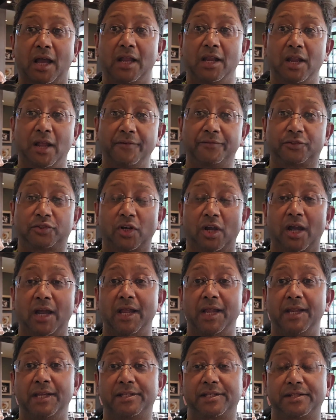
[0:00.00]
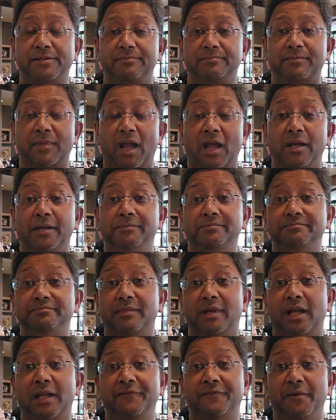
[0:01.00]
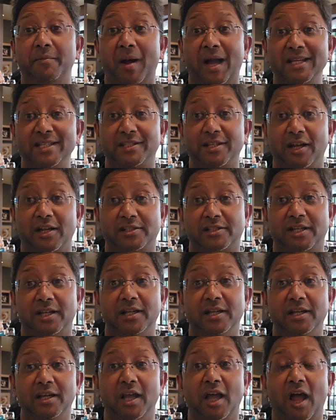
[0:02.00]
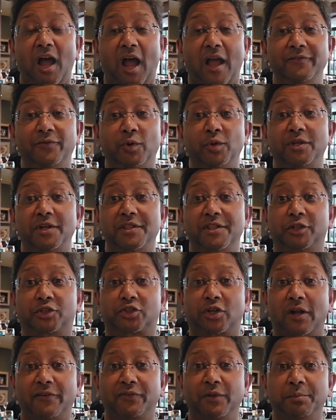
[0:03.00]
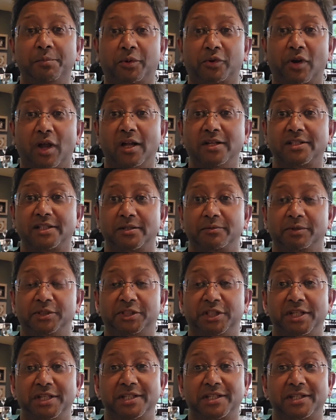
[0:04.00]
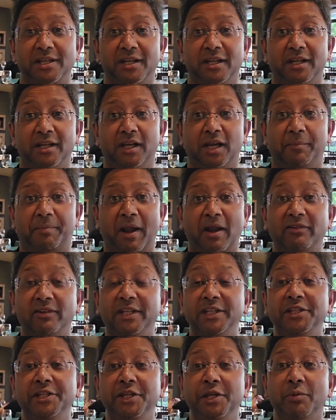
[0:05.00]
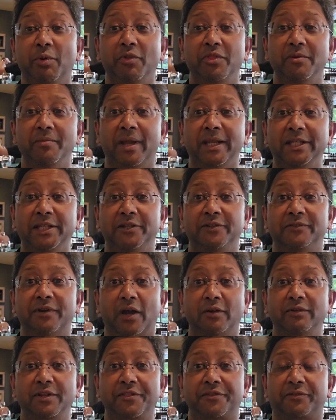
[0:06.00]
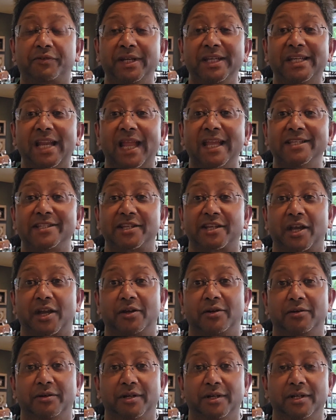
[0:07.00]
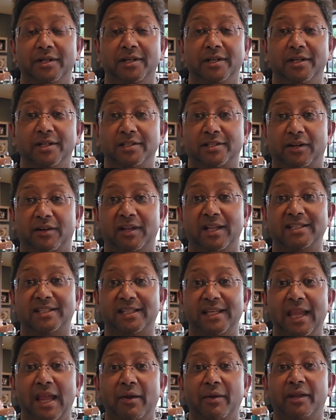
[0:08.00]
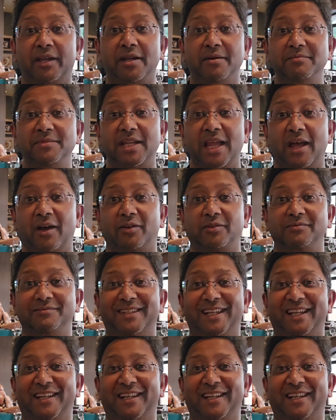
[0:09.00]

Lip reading: And I've tried, and for my starter, I've ordered the truffle burrata, which is apparently new on the menu, only 3 days ago. So let's see how it comes out.